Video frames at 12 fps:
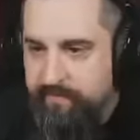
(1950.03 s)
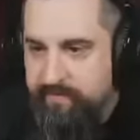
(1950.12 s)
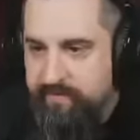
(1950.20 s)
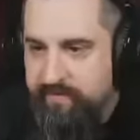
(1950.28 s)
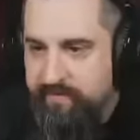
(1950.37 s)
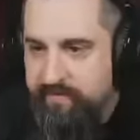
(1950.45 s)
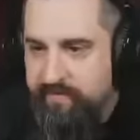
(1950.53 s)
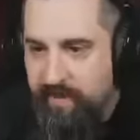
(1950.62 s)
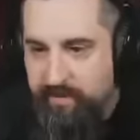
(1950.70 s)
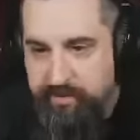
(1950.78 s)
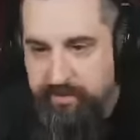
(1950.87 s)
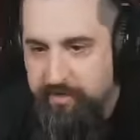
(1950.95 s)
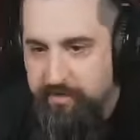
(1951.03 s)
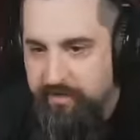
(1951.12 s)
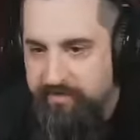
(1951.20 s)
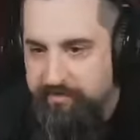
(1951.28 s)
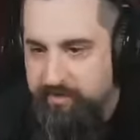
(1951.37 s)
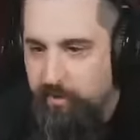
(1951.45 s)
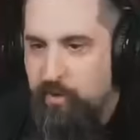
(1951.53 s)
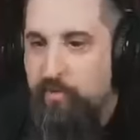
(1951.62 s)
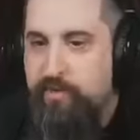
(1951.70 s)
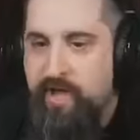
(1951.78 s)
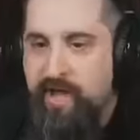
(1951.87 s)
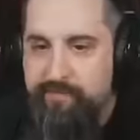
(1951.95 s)
Uh, actually, no. I think. Oh
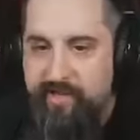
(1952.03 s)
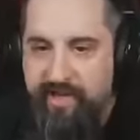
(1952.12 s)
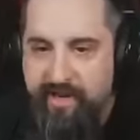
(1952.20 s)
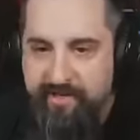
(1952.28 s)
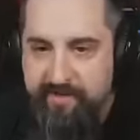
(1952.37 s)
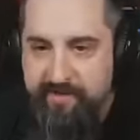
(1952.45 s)
God, we got it.